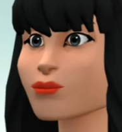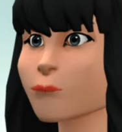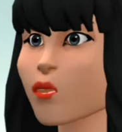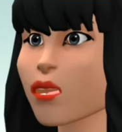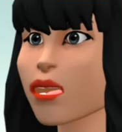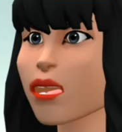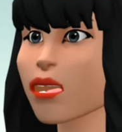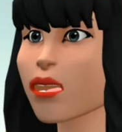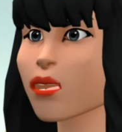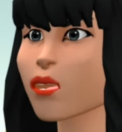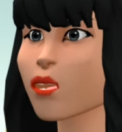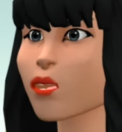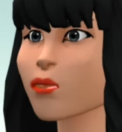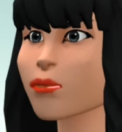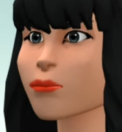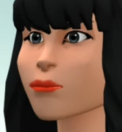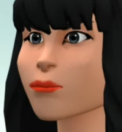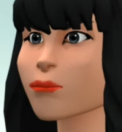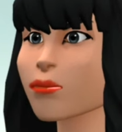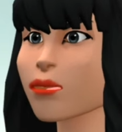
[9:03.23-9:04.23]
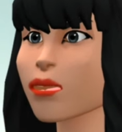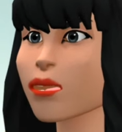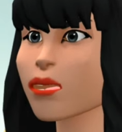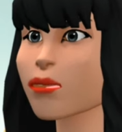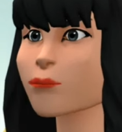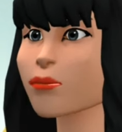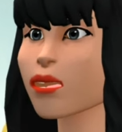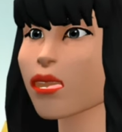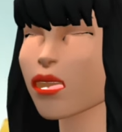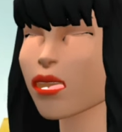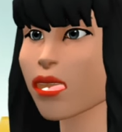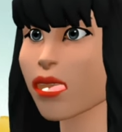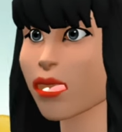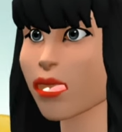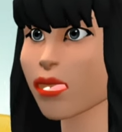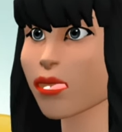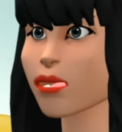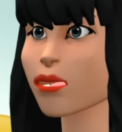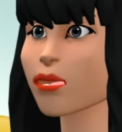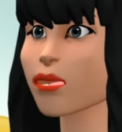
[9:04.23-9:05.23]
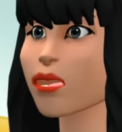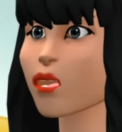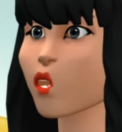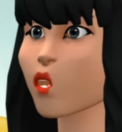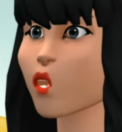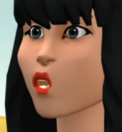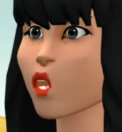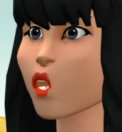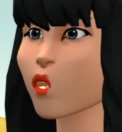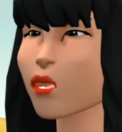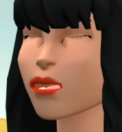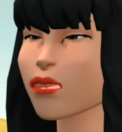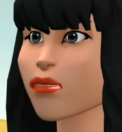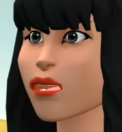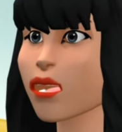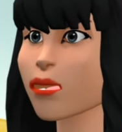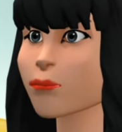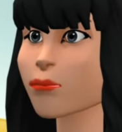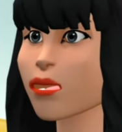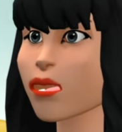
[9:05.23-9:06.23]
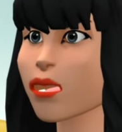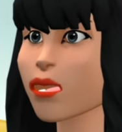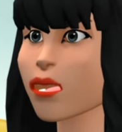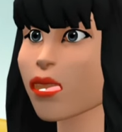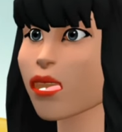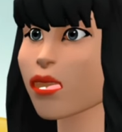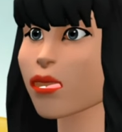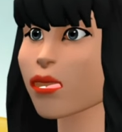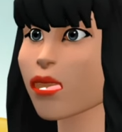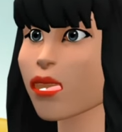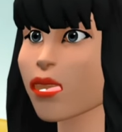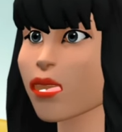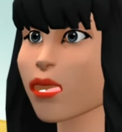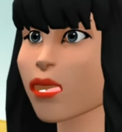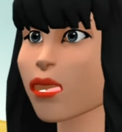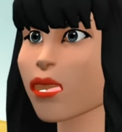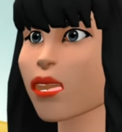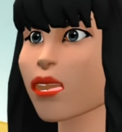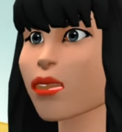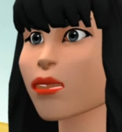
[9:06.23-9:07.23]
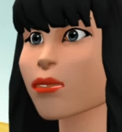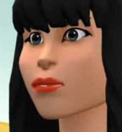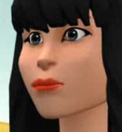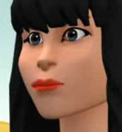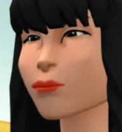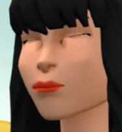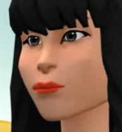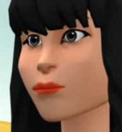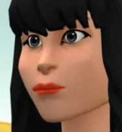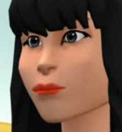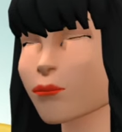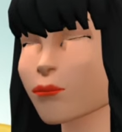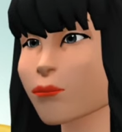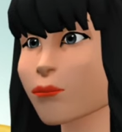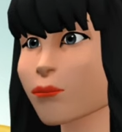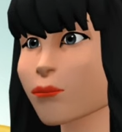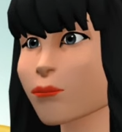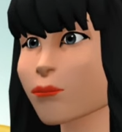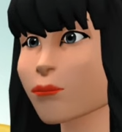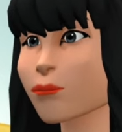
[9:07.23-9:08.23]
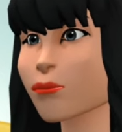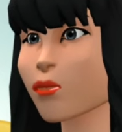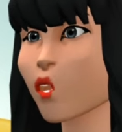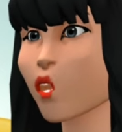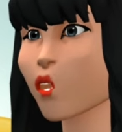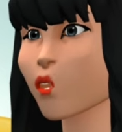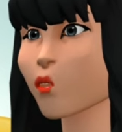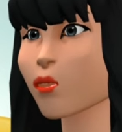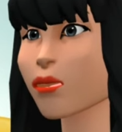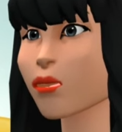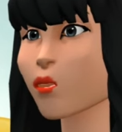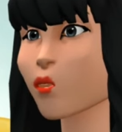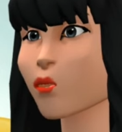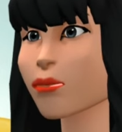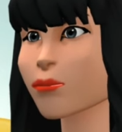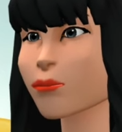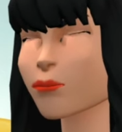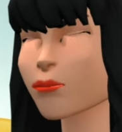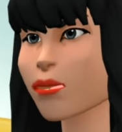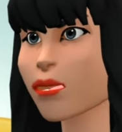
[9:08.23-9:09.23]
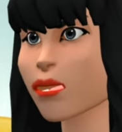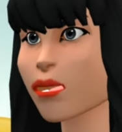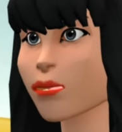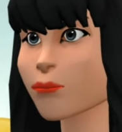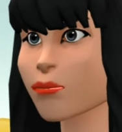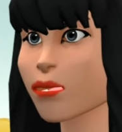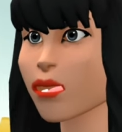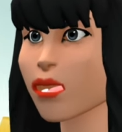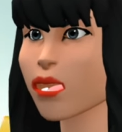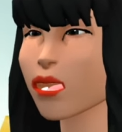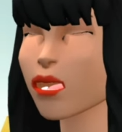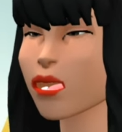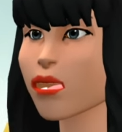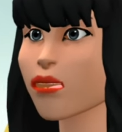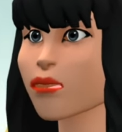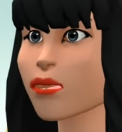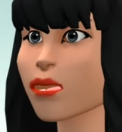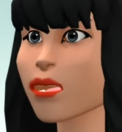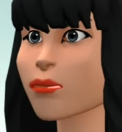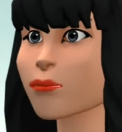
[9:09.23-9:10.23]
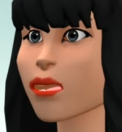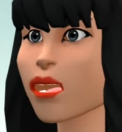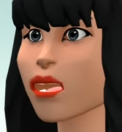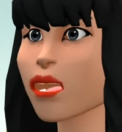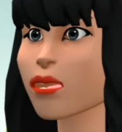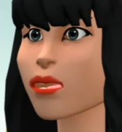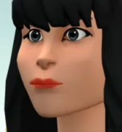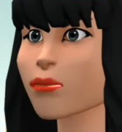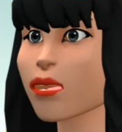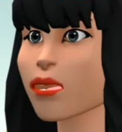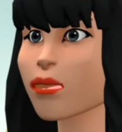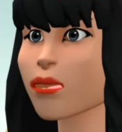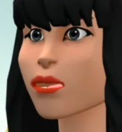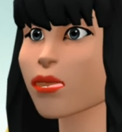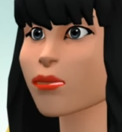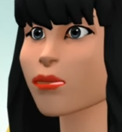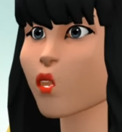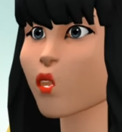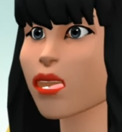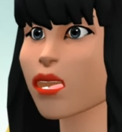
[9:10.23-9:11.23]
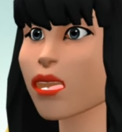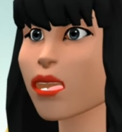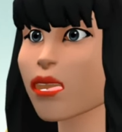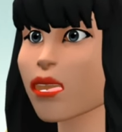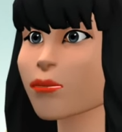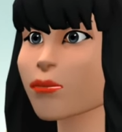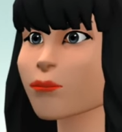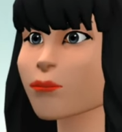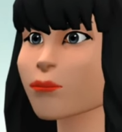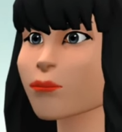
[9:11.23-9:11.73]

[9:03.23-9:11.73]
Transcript: Well, nurse, I am healthy and I do not have any medical conditions. Also, I am taking vitamin tablets as well.